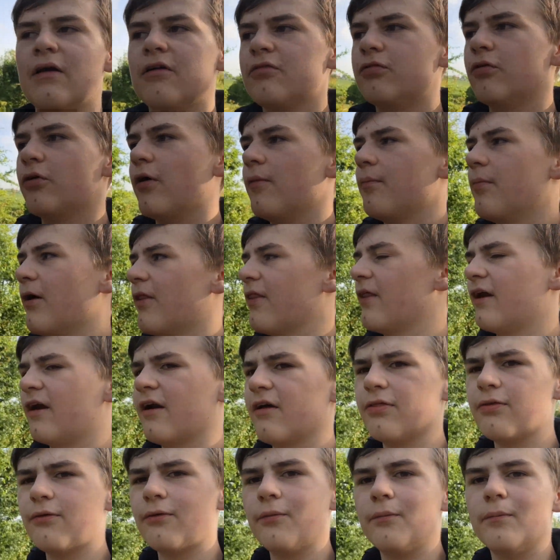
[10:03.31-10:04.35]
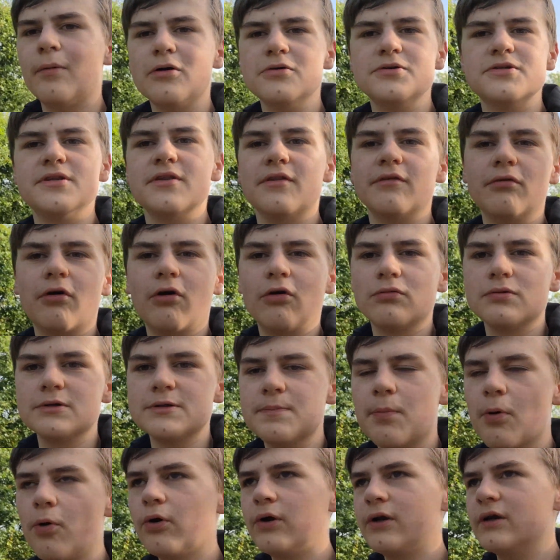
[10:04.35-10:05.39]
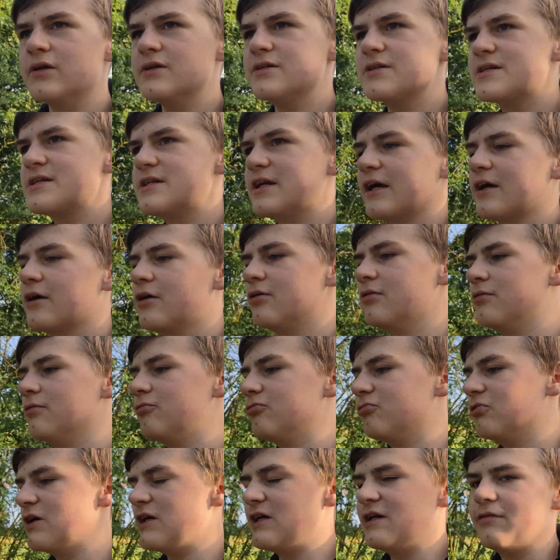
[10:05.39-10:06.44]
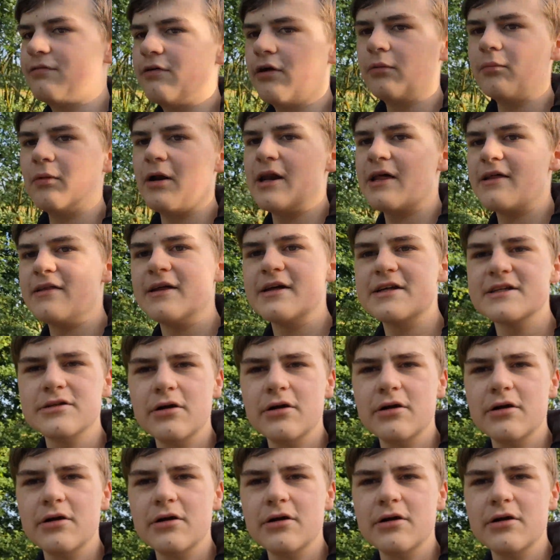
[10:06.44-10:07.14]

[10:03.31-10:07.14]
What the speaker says: for it, but then I thought most of the vlog was pointless because I couldn't really film anything,